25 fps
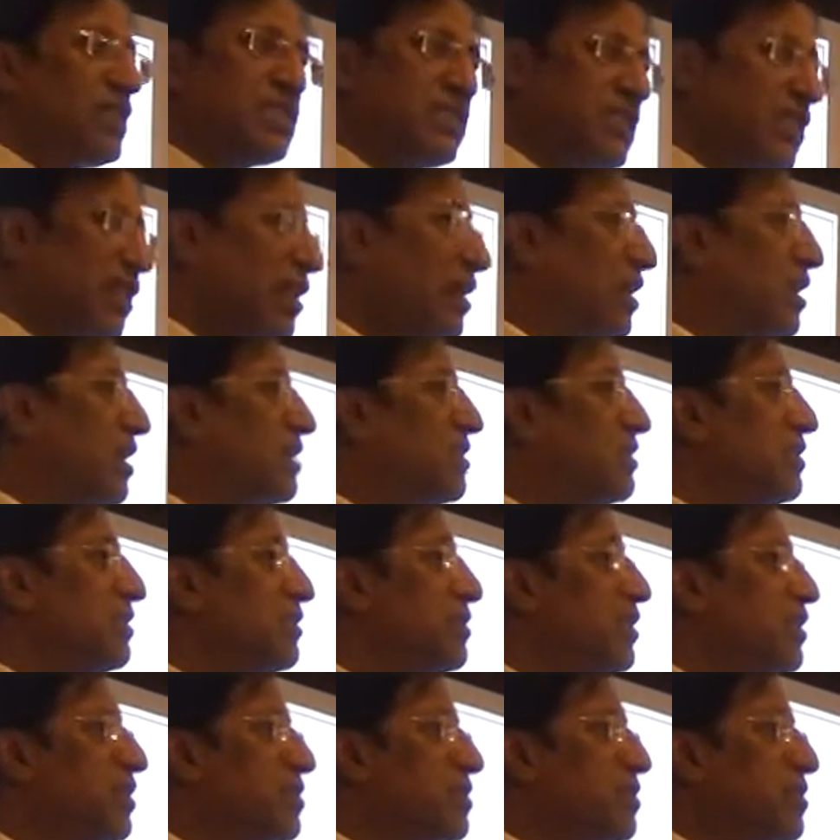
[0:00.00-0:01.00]
Still it doesn't
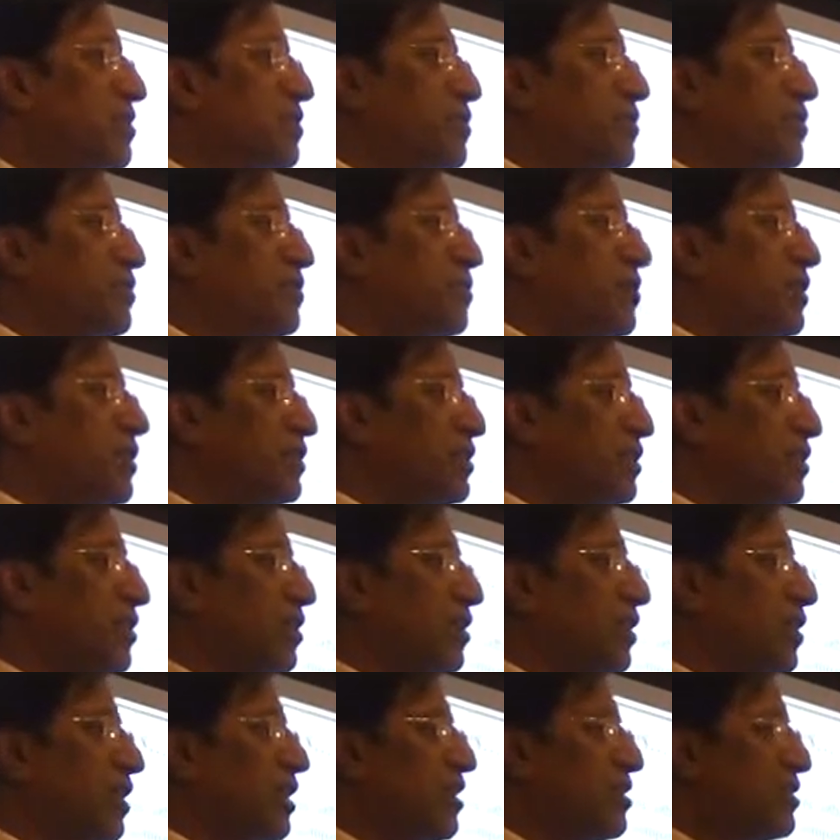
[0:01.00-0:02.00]
change the situation.
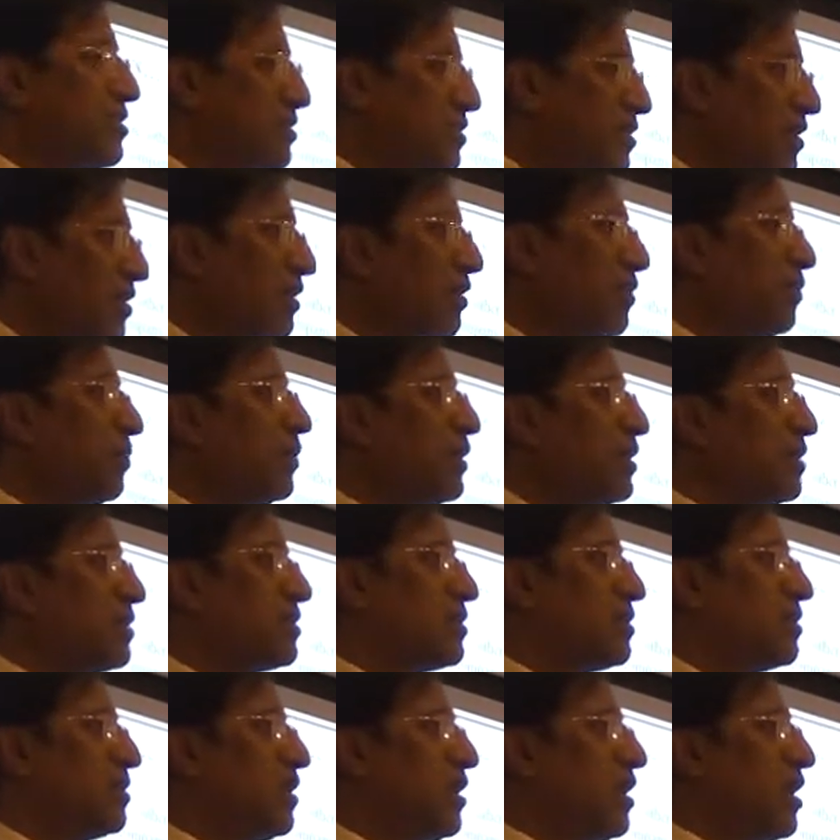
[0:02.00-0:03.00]
It still
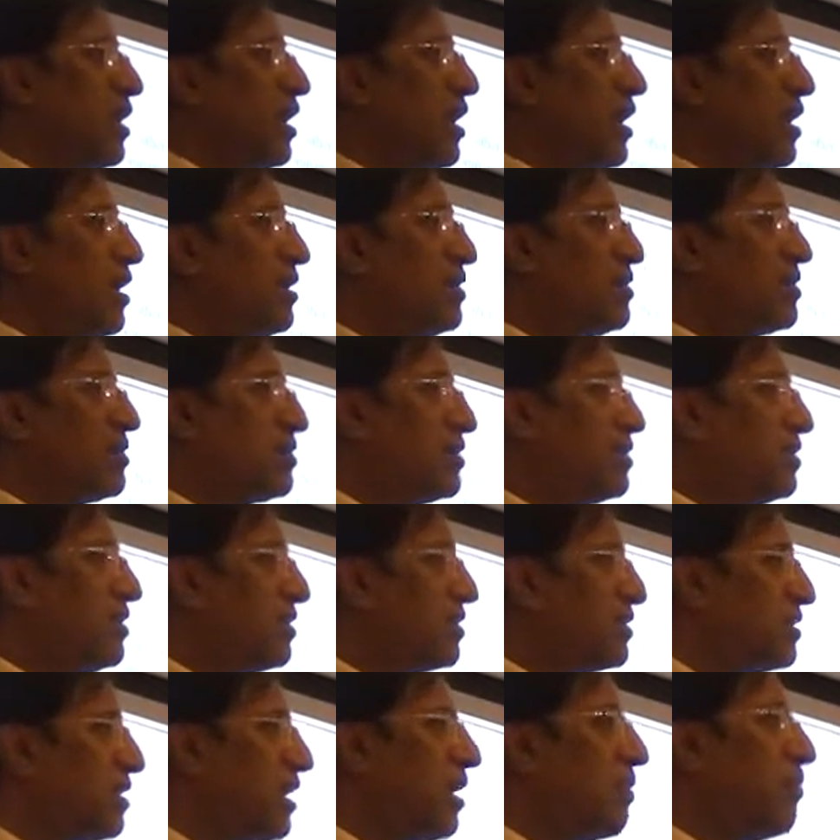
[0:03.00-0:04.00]
is the
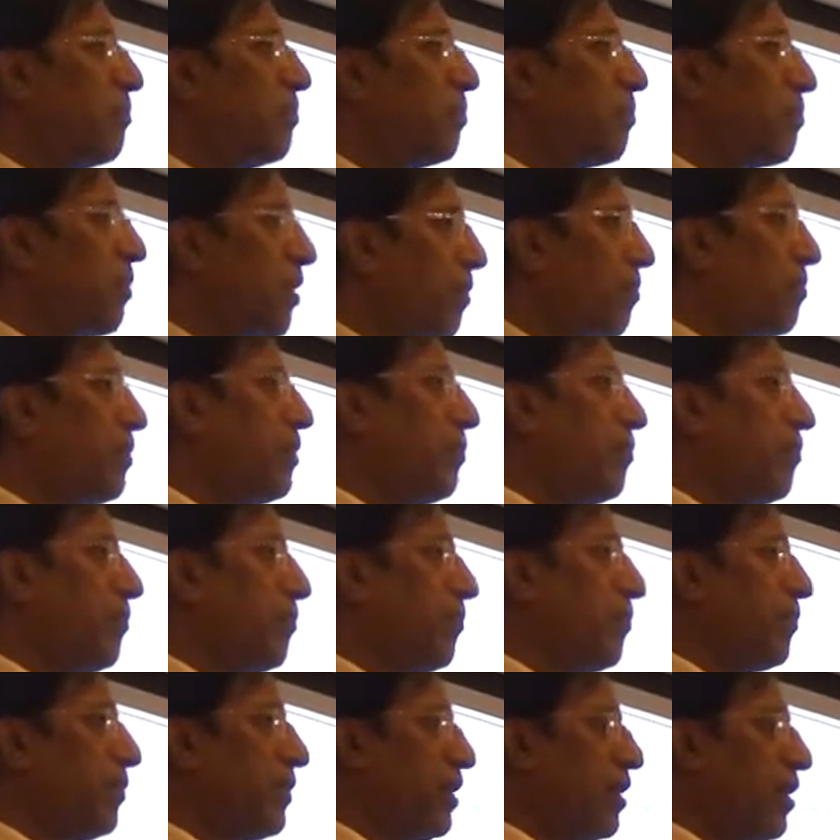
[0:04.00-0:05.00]
same problem.
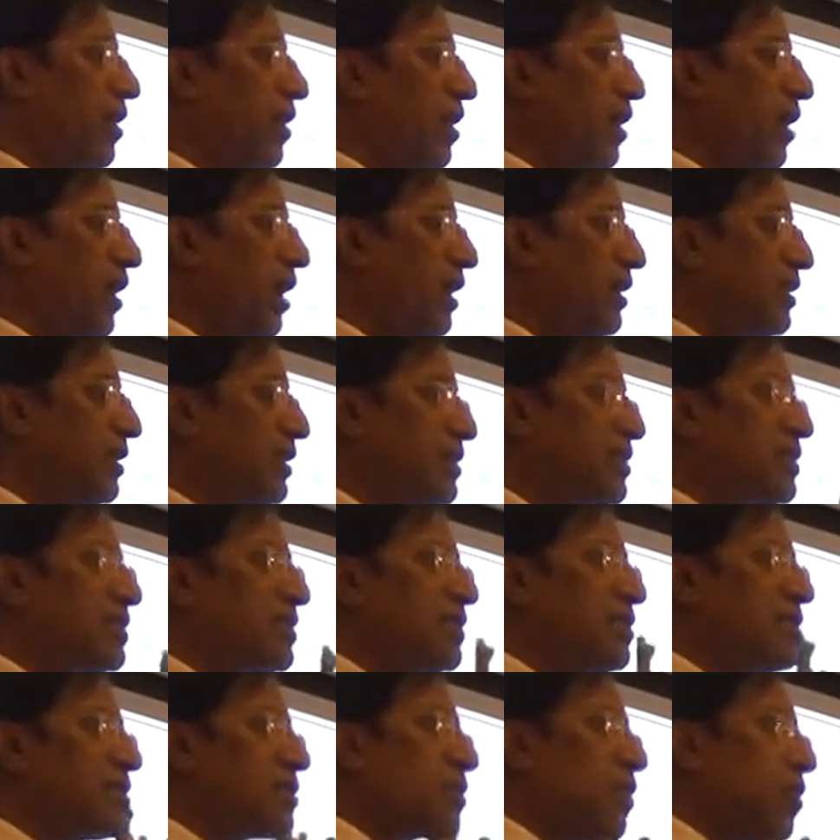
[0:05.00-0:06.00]
And this
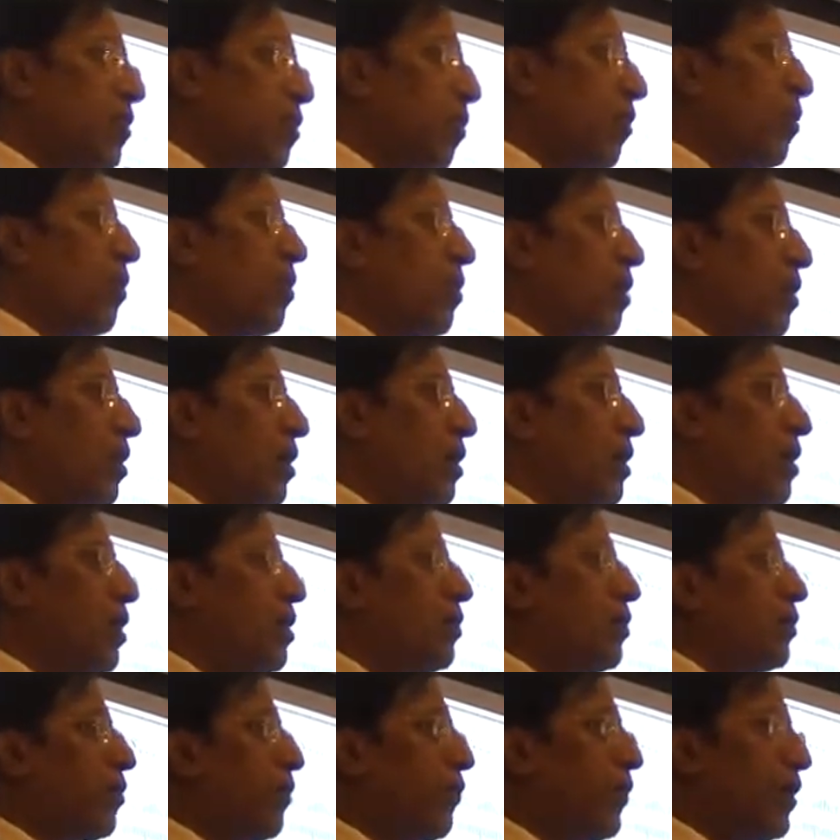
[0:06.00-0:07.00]
is core.
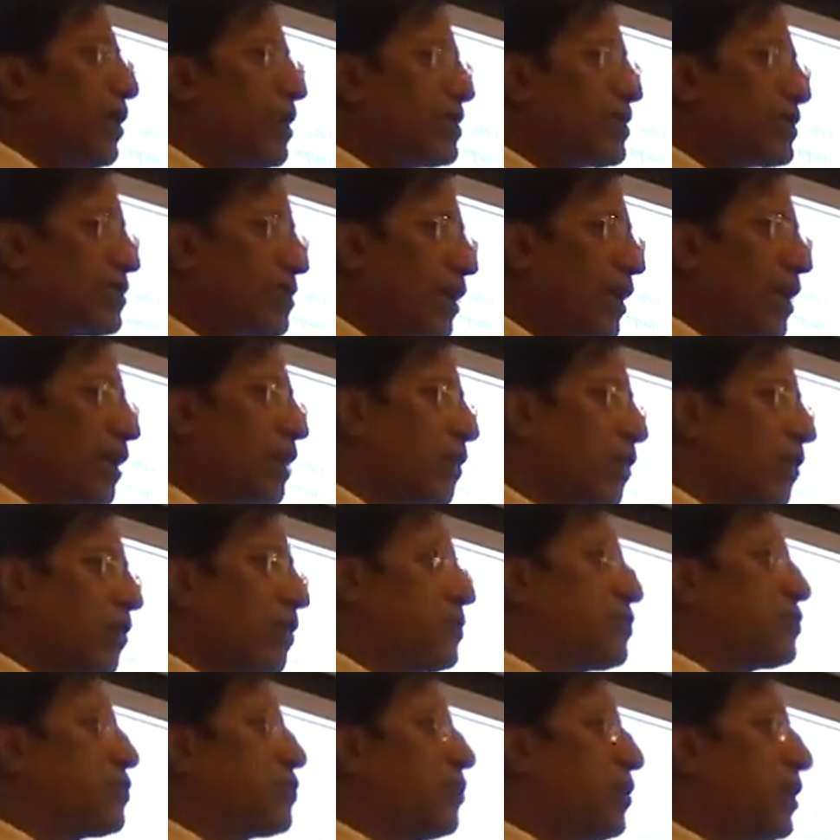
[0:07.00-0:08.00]
So we are still at a
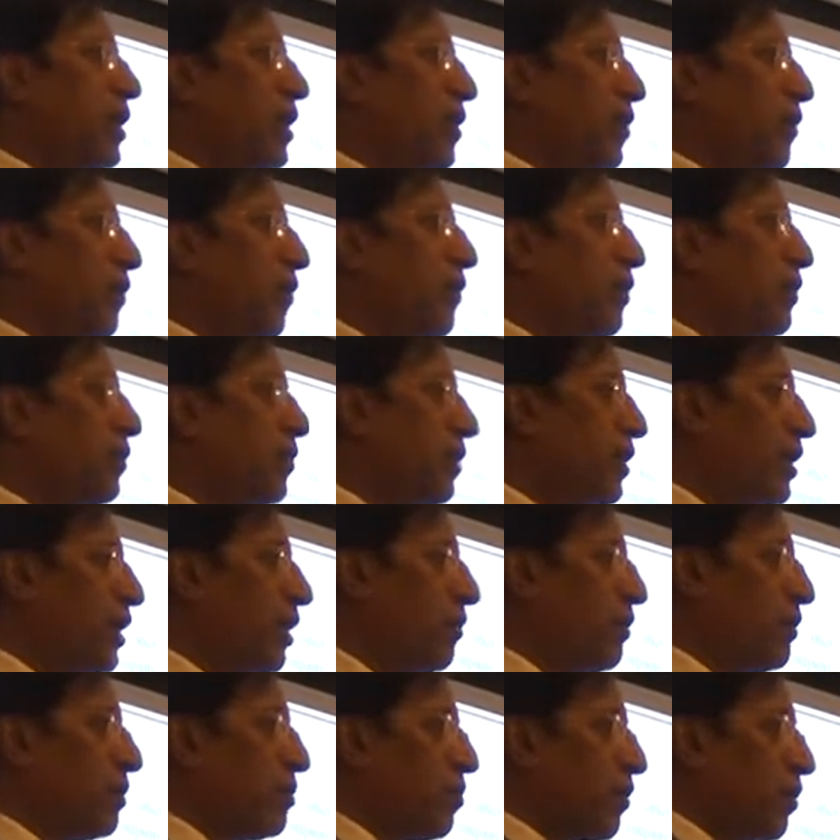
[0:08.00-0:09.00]
loss today when you
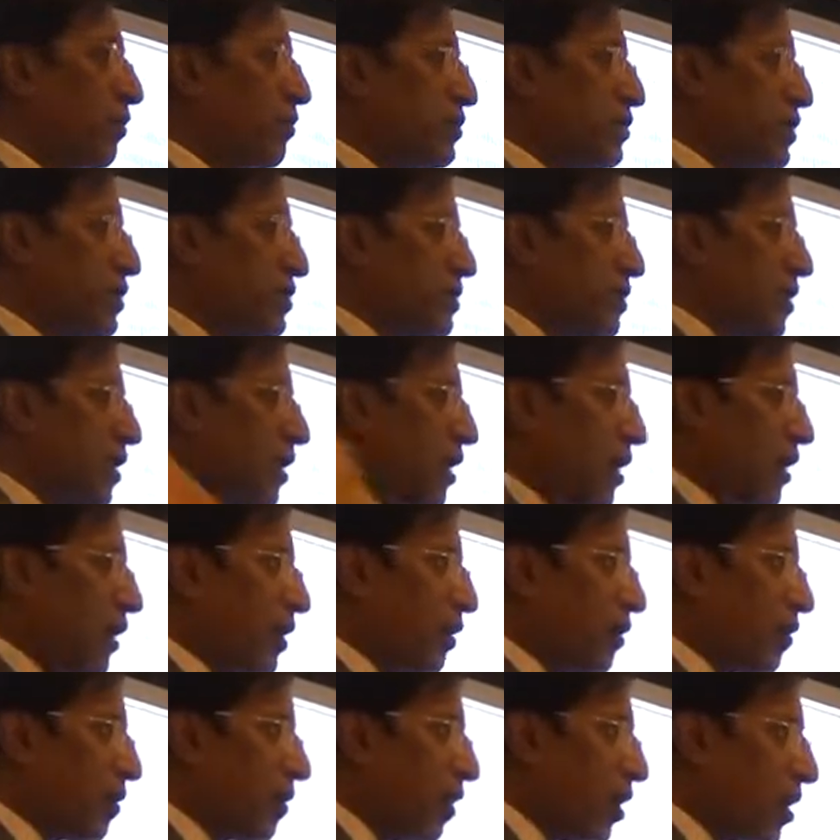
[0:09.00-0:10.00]
deal with provisions related
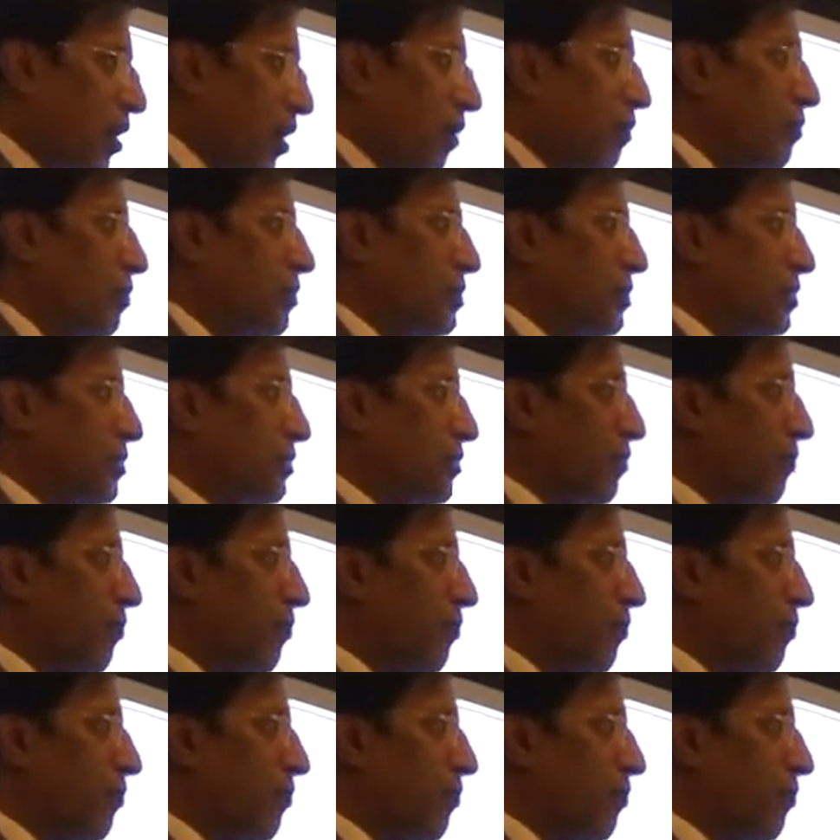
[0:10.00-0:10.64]
to accounts.